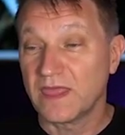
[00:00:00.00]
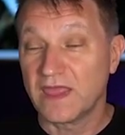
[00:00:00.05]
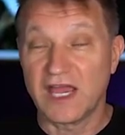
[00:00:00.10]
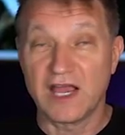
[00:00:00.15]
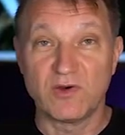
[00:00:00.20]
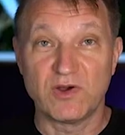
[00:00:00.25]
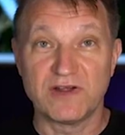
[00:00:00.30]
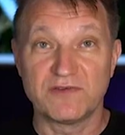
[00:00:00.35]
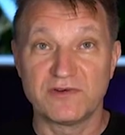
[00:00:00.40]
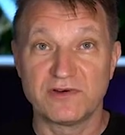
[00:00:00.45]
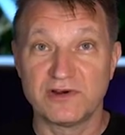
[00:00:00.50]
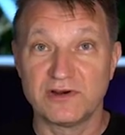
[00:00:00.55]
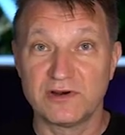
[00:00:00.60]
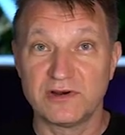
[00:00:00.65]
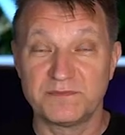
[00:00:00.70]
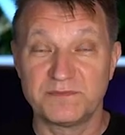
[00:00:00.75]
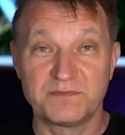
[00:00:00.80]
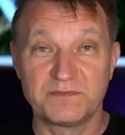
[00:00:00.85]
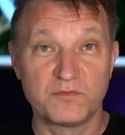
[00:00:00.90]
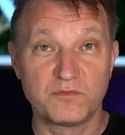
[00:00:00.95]

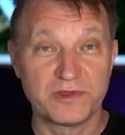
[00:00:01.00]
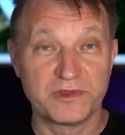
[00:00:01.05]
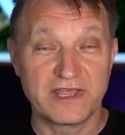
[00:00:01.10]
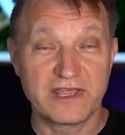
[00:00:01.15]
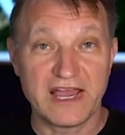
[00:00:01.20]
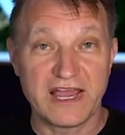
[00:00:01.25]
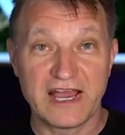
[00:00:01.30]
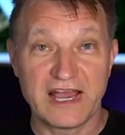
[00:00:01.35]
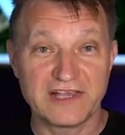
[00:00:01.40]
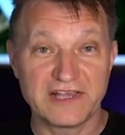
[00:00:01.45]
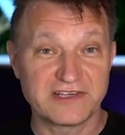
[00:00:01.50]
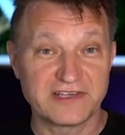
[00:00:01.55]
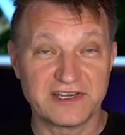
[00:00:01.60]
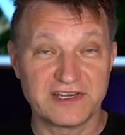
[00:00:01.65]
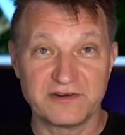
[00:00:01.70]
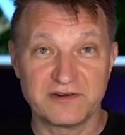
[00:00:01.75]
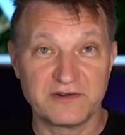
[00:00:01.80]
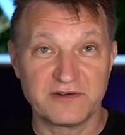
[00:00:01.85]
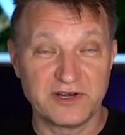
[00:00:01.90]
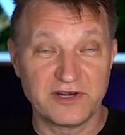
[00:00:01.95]
However, with gas
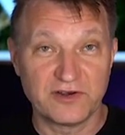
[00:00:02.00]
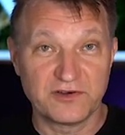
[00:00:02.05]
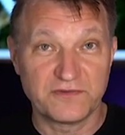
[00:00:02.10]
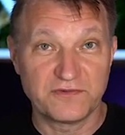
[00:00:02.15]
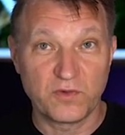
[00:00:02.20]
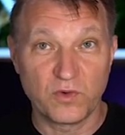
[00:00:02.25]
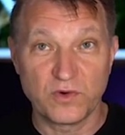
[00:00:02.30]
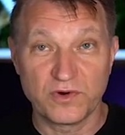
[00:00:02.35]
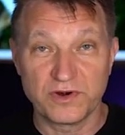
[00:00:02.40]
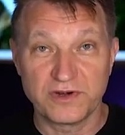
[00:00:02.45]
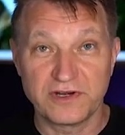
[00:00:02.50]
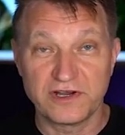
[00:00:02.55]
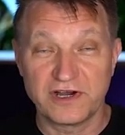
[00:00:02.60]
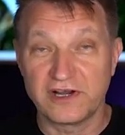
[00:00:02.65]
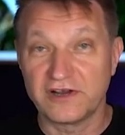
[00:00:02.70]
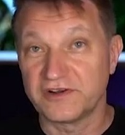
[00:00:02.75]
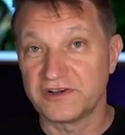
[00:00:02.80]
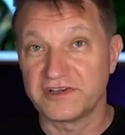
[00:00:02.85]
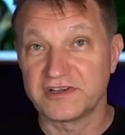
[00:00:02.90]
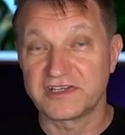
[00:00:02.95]
at, you know,
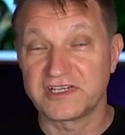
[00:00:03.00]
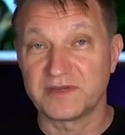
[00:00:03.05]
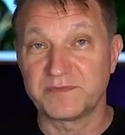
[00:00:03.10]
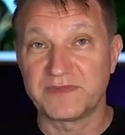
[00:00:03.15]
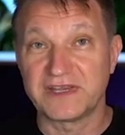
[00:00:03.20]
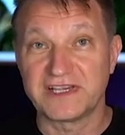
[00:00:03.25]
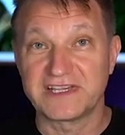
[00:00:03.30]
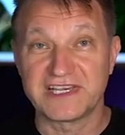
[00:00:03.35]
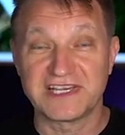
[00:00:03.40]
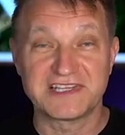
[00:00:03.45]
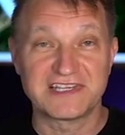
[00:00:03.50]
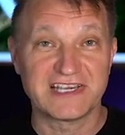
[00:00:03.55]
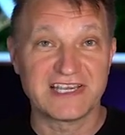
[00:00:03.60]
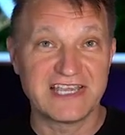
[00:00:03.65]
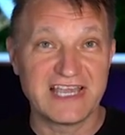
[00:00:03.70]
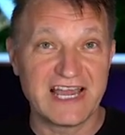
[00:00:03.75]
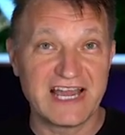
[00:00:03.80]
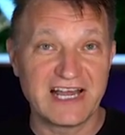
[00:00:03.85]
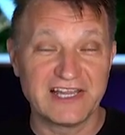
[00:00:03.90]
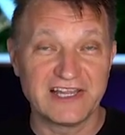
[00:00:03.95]
$4 and something cents a
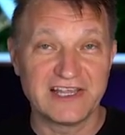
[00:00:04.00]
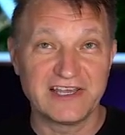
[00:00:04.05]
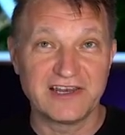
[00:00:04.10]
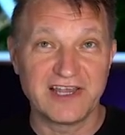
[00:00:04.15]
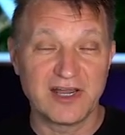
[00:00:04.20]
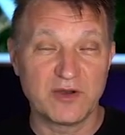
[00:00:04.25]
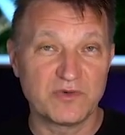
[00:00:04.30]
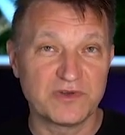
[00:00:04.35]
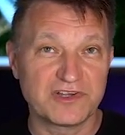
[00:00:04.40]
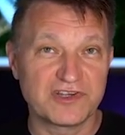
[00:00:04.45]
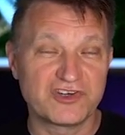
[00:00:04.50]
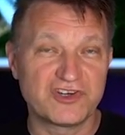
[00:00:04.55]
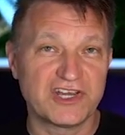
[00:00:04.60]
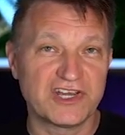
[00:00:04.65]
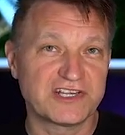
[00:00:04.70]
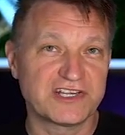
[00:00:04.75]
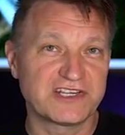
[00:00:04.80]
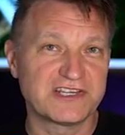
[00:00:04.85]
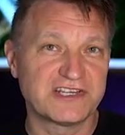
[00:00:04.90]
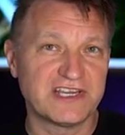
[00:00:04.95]
gallon, I was
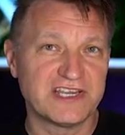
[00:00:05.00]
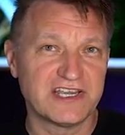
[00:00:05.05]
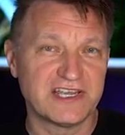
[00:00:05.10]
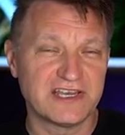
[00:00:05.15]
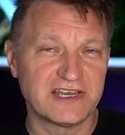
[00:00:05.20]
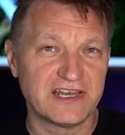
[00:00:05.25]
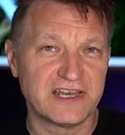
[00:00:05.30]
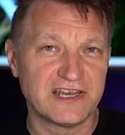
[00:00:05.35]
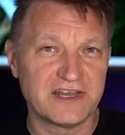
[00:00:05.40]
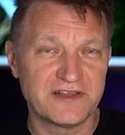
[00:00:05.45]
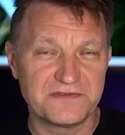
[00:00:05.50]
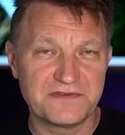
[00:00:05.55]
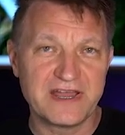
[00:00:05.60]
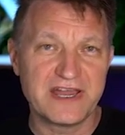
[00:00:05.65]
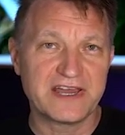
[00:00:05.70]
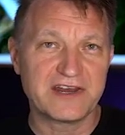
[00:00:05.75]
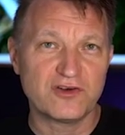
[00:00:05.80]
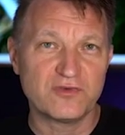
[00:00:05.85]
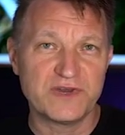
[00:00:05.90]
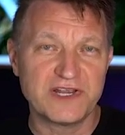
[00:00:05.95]
just in
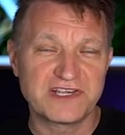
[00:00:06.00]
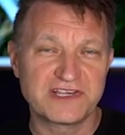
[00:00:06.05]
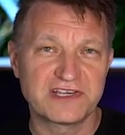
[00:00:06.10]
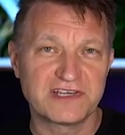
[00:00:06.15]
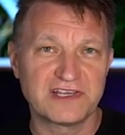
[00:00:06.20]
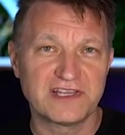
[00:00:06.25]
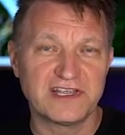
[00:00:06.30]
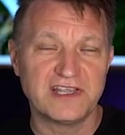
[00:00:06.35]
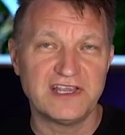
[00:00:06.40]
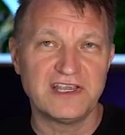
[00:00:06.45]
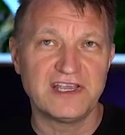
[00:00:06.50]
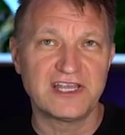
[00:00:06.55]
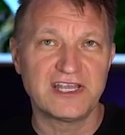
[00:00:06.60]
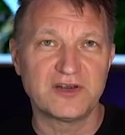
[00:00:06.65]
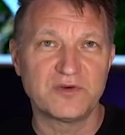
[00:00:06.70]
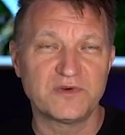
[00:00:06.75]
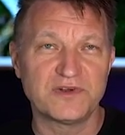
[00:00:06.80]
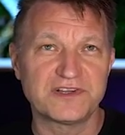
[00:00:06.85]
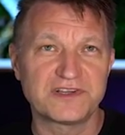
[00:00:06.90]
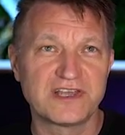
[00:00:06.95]
Nevada recently and
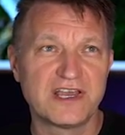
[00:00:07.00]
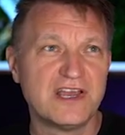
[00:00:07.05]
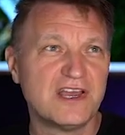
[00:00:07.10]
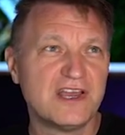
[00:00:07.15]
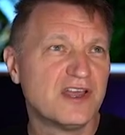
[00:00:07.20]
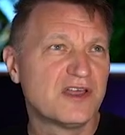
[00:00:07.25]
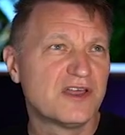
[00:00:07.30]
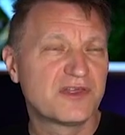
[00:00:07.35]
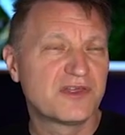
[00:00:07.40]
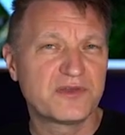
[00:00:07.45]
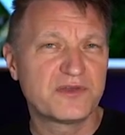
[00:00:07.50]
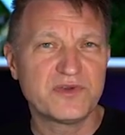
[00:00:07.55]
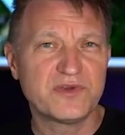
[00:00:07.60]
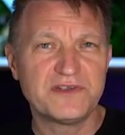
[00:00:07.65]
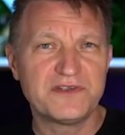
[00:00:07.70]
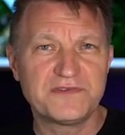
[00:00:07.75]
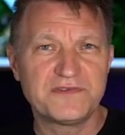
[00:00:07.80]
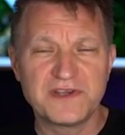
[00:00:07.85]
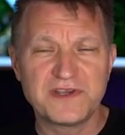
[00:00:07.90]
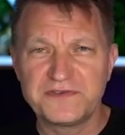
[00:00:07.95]
it was
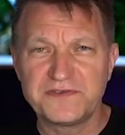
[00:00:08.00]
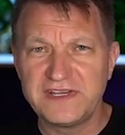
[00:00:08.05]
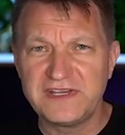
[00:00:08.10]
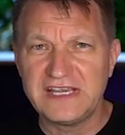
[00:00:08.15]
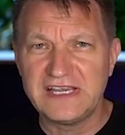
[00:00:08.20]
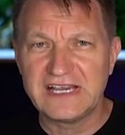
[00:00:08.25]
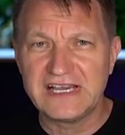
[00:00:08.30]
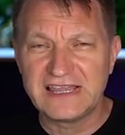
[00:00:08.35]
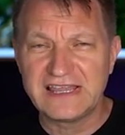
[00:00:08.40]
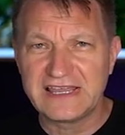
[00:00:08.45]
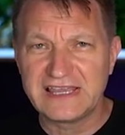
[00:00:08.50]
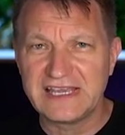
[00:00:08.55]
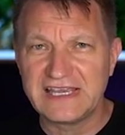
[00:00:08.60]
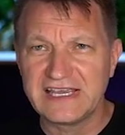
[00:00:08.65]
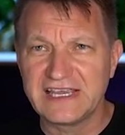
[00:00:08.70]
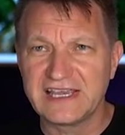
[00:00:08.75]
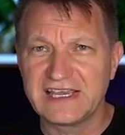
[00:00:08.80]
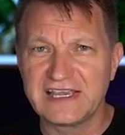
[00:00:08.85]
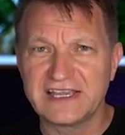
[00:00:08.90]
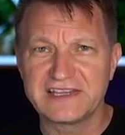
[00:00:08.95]
$3.50, I
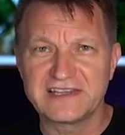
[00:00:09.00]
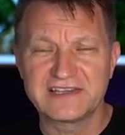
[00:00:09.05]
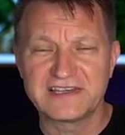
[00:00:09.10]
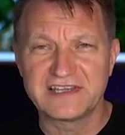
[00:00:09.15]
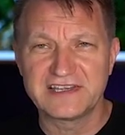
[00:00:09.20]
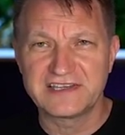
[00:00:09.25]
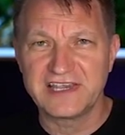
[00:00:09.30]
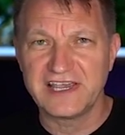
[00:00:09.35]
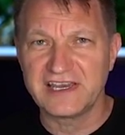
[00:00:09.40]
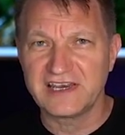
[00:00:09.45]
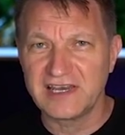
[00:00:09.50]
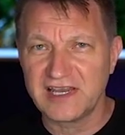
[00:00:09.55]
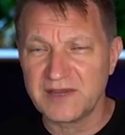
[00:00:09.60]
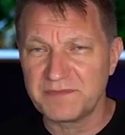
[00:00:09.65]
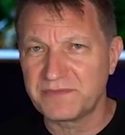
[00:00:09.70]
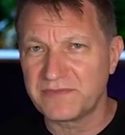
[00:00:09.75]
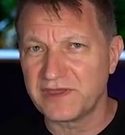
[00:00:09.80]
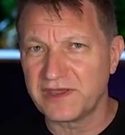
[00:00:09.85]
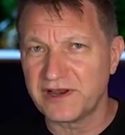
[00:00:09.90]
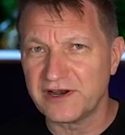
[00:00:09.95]
think. It's getting
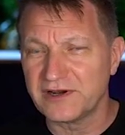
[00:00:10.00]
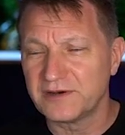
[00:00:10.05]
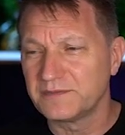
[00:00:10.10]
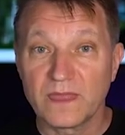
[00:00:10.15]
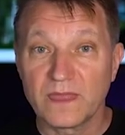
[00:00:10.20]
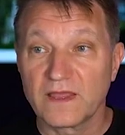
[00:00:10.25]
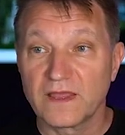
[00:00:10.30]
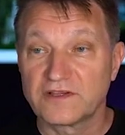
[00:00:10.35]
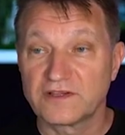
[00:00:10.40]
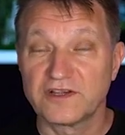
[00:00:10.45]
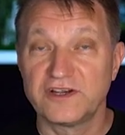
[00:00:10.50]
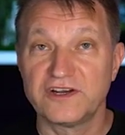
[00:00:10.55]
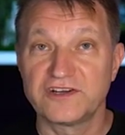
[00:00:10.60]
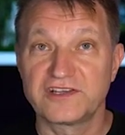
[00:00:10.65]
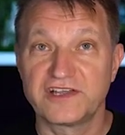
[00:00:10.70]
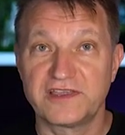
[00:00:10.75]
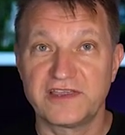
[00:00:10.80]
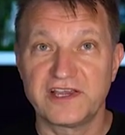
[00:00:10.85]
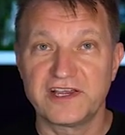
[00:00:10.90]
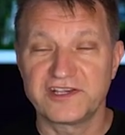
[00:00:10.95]
up there. So here's
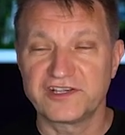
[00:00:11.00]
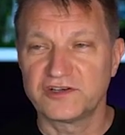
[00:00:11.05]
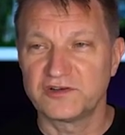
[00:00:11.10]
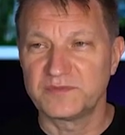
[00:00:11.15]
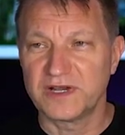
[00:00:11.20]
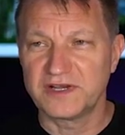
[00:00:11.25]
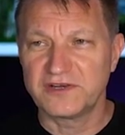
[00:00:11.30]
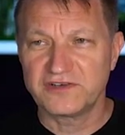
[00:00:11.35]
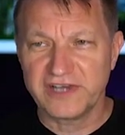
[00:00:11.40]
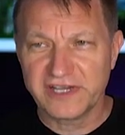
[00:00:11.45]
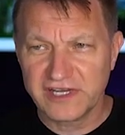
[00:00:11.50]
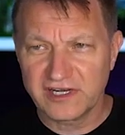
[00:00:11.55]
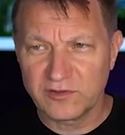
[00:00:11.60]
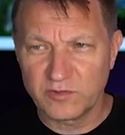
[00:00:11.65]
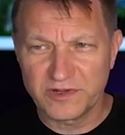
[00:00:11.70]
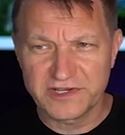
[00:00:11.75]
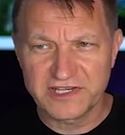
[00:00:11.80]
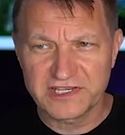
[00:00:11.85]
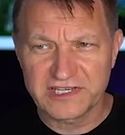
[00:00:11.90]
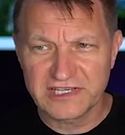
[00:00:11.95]
the thing. So my title
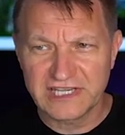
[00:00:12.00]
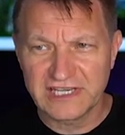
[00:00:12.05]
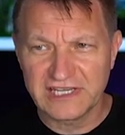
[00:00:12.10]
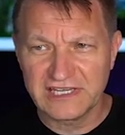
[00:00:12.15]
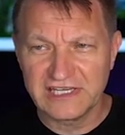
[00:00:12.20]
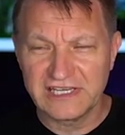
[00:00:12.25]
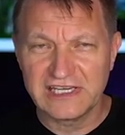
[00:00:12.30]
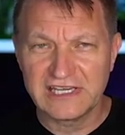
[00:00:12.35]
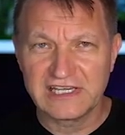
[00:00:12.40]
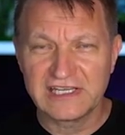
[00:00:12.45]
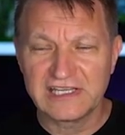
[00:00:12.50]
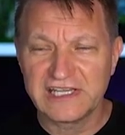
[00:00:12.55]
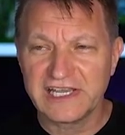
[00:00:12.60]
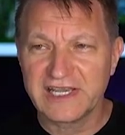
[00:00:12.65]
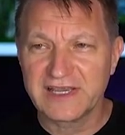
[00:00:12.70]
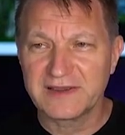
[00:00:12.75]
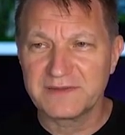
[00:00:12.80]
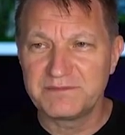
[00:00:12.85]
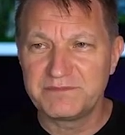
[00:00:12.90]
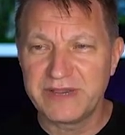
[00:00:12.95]
was slightly
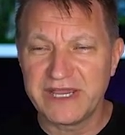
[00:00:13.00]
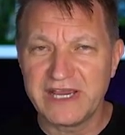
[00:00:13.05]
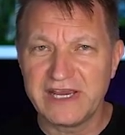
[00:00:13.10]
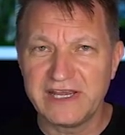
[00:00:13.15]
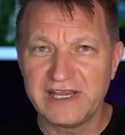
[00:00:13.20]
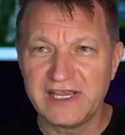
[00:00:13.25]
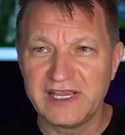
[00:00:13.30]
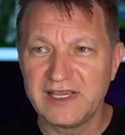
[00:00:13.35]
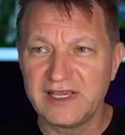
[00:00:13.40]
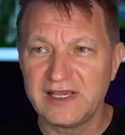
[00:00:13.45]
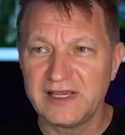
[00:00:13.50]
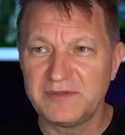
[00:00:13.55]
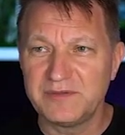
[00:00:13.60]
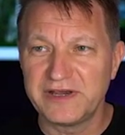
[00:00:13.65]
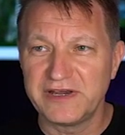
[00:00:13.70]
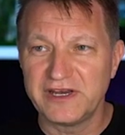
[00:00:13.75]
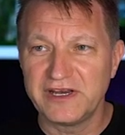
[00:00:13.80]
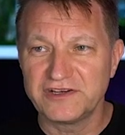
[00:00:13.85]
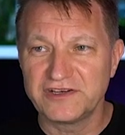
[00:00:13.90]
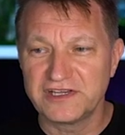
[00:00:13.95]
clickbaity,
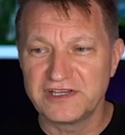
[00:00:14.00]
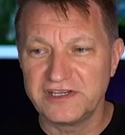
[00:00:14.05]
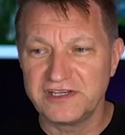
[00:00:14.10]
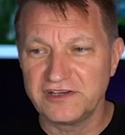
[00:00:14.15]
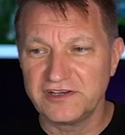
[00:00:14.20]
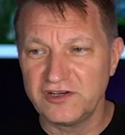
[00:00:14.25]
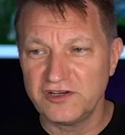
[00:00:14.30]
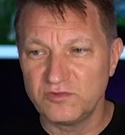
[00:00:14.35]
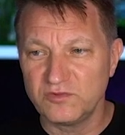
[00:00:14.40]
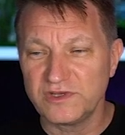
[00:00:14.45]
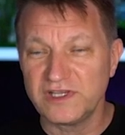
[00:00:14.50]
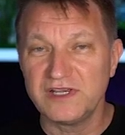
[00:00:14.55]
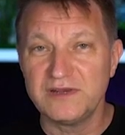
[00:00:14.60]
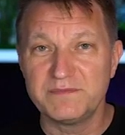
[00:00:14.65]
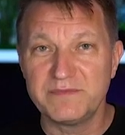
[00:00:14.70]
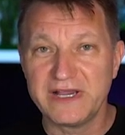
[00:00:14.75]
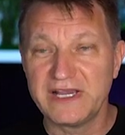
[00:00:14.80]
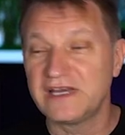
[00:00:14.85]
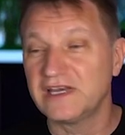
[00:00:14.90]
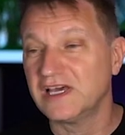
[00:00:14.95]
but here's the deal. You really
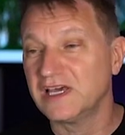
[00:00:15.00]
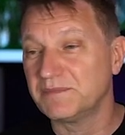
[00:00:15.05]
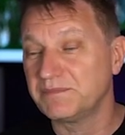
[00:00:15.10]
might not